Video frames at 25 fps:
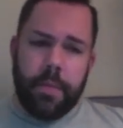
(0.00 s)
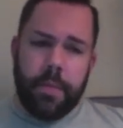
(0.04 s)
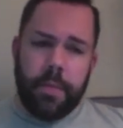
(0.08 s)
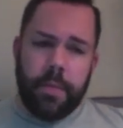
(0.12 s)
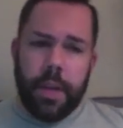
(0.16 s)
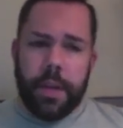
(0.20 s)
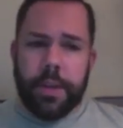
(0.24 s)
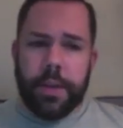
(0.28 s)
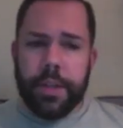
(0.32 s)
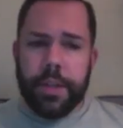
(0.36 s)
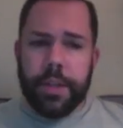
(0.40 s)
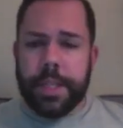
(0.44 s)

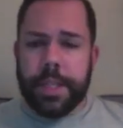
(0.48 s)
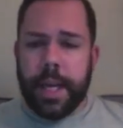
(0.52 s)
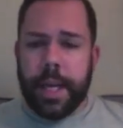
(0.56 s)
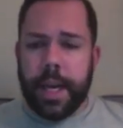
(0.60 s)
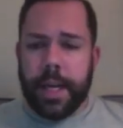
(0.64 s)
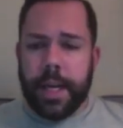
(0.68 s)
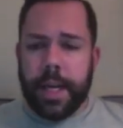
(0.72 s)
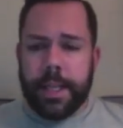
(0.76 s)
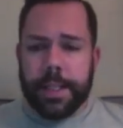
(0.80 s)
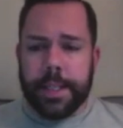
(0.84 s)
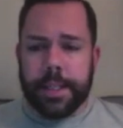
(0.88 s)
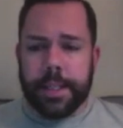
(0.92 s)
Just
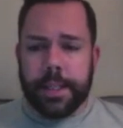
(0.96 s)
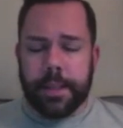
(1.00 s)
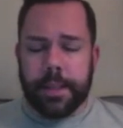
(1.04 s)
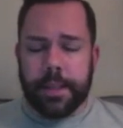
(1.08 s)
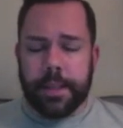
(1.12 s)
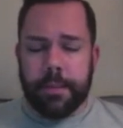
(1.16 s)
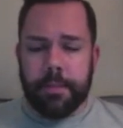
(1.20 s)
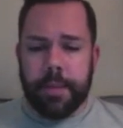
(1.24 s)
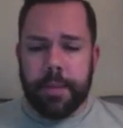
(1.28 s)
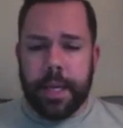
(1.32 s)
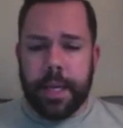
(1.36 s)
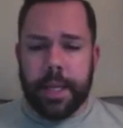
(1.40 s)
as
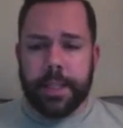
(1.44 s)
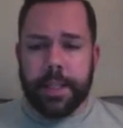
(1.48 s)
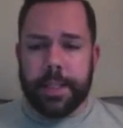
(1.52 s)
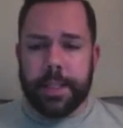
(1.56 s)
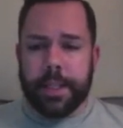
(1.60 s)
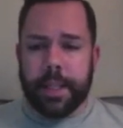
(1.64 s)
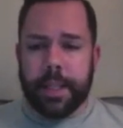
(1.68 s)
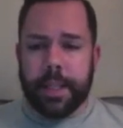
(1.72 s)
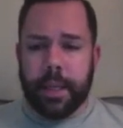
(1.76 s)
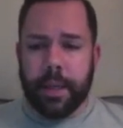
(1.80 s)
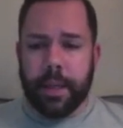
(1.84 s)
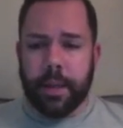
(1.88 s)
means
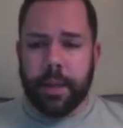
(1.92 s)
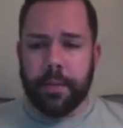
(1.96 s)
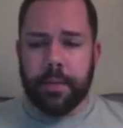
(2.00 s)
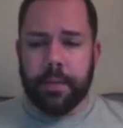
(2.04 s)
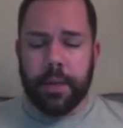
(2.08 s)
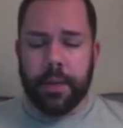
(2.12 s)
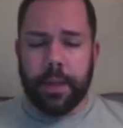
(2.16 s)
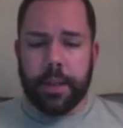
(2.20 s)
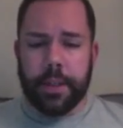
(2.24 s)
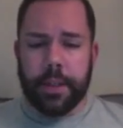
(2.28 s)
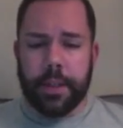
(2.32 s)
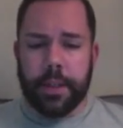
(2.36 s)
of
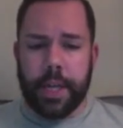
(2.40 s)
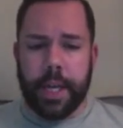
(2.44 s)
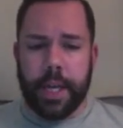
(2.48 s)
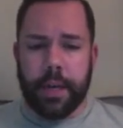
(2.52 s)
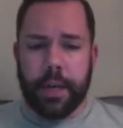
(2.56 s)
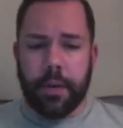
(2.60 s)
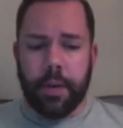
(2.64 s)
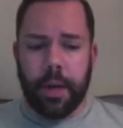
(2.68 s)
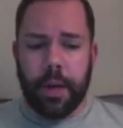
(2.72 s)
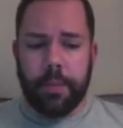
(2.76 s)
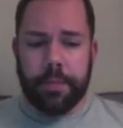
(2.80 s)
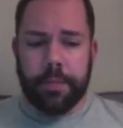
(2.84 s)
a
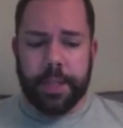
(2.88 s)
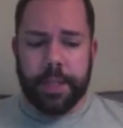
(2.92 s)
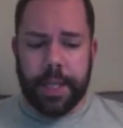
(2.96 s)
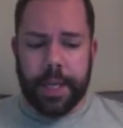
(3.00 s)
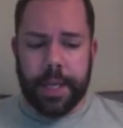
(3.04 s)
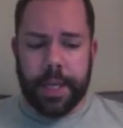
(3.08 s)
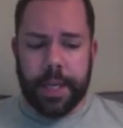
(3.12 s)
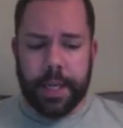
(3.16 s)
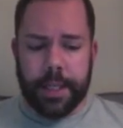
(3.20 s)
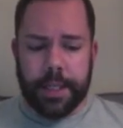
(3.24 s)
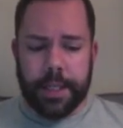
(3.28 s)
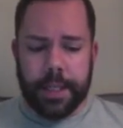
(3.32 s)
channel
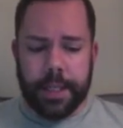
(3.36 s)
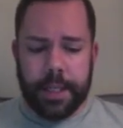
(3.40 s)
update,